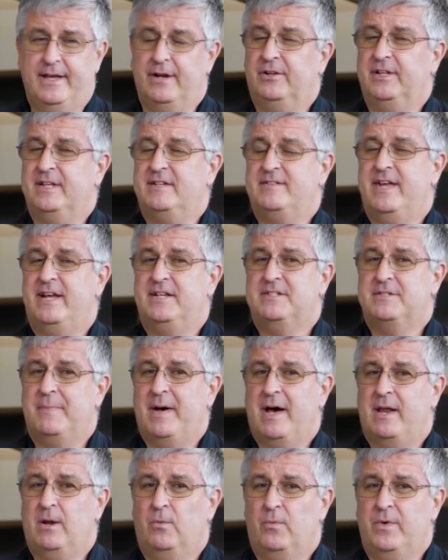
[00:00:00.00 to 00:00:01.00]
It, it only takes
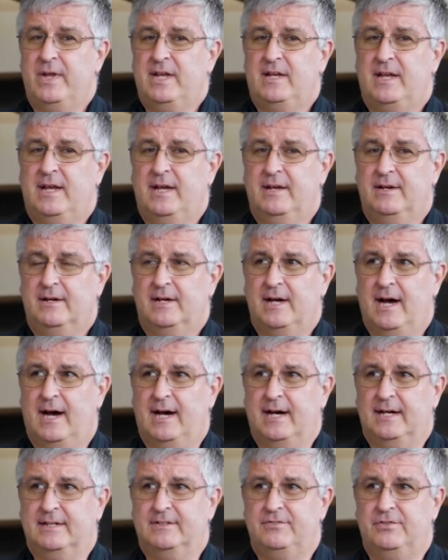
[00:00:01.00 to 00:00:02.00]
about a week
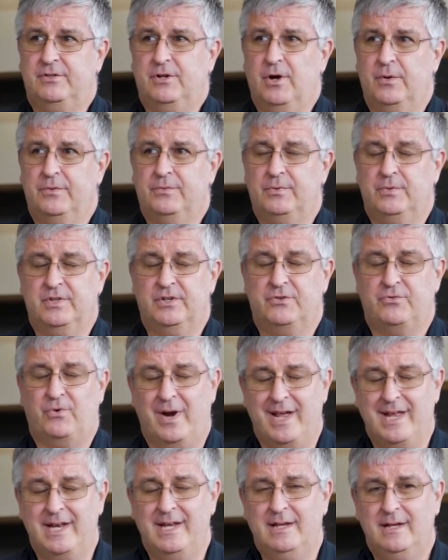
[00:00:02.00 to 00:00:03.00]
uh, to go through the
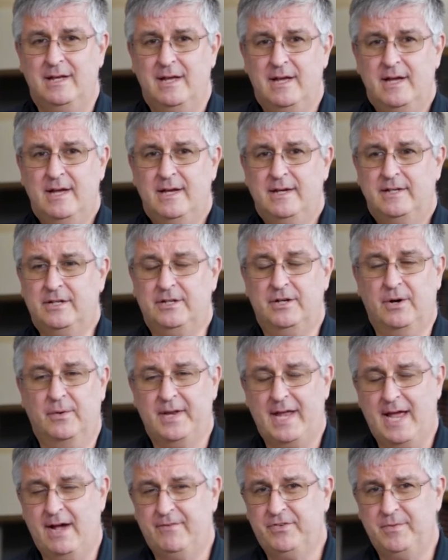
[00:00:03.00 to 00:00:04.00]
training. You
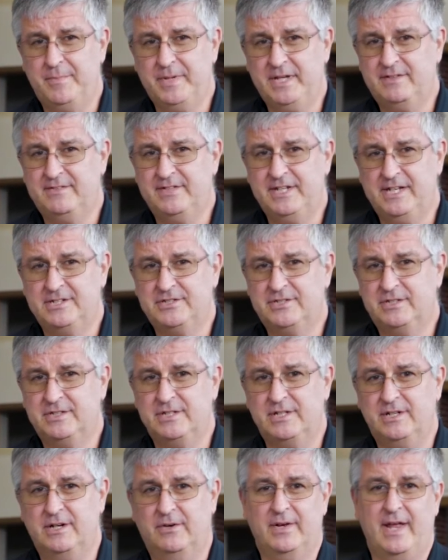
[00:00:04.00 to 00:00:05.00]
don't have to be a teacher.
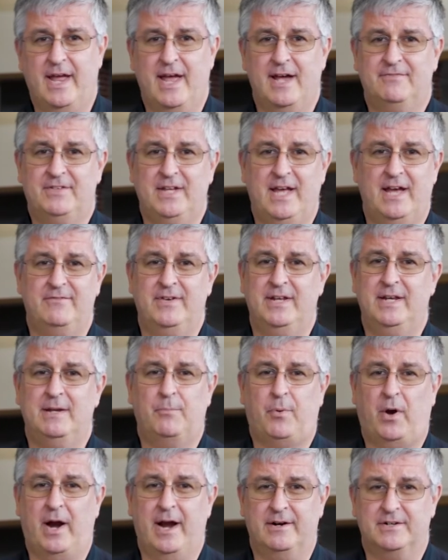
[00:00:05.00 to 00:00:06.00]
You don't have to have any
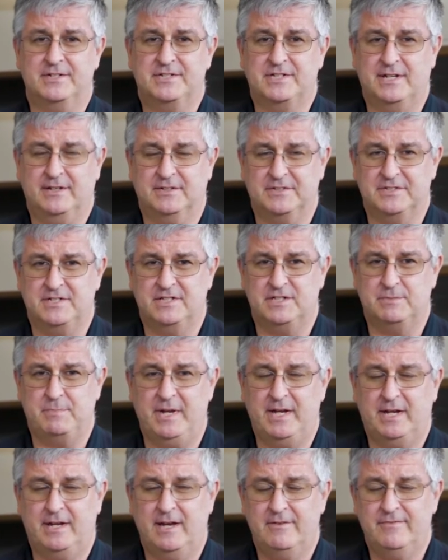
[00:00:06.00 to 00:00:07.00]
prior skills to
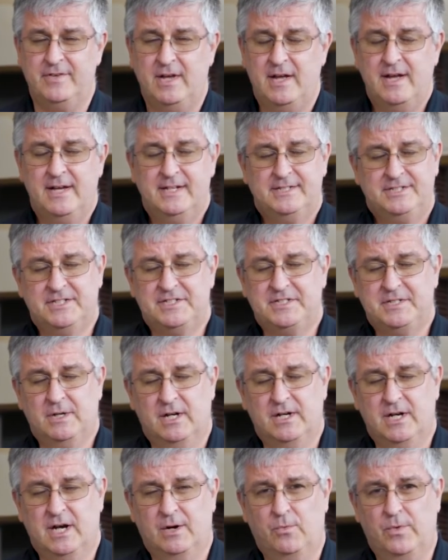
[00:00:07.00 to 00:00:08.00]
speak of. Just
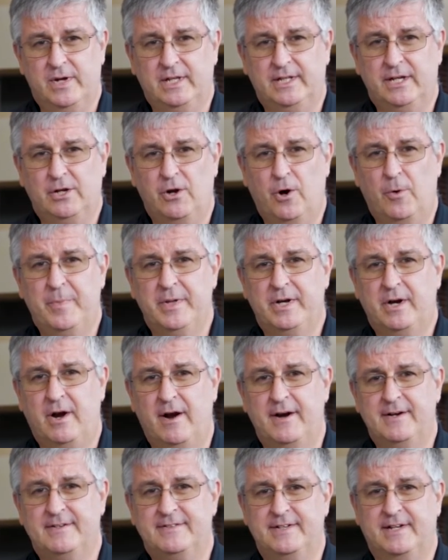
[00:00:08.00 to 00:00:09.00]
a, a willing, open
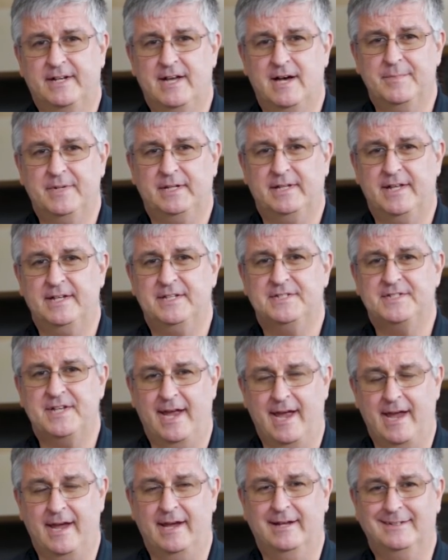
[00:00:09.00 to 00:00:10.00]
heart to come and lend us a
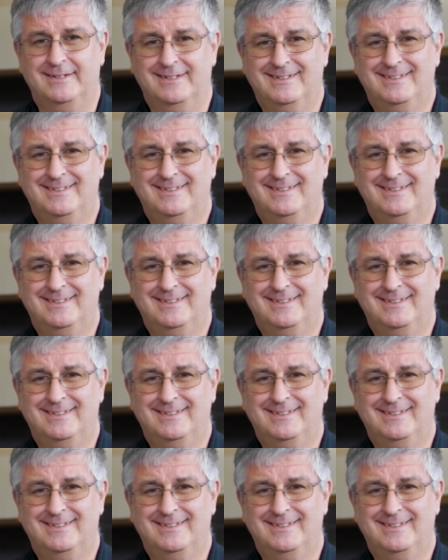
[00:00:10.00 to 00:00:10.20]
hand.